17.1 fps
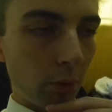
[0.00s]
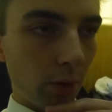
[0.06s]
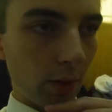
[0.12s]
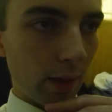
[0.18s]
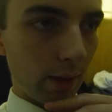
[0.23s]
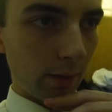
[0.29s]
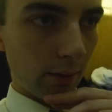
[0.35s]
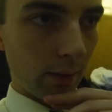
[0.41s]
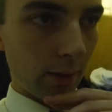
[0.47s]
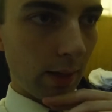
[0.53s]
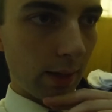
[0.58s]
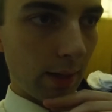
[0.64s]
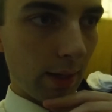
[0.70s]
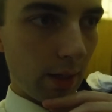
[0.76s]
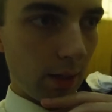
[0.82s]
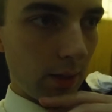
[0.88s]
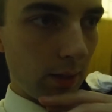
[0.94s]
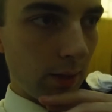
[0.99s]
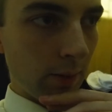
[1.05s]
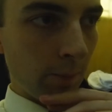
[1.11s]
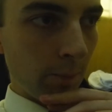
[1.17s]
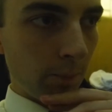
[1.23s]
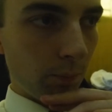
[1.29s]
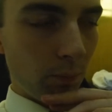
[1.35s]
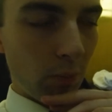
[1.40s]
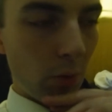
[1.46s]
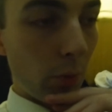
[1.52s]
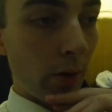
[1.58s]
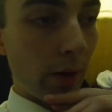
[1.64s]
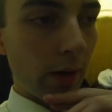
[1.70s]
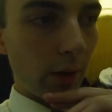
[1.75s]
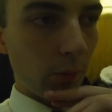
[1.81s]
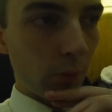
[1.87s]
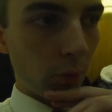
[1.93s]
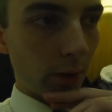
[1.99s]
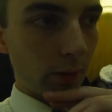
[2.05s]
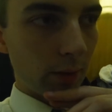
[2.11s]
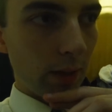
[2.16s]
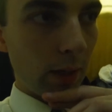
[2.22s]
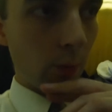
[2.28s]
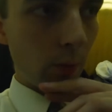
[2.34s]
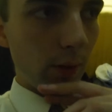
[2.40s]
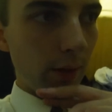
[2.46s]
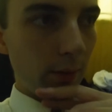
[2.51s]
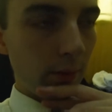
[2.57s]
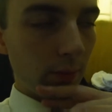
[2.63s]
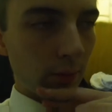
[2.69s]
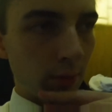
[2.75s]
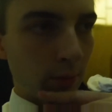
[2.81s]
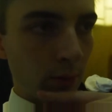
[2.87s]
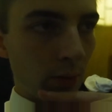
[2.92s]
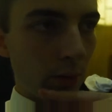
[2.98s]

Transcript: well that night. But we went out and worked anyways,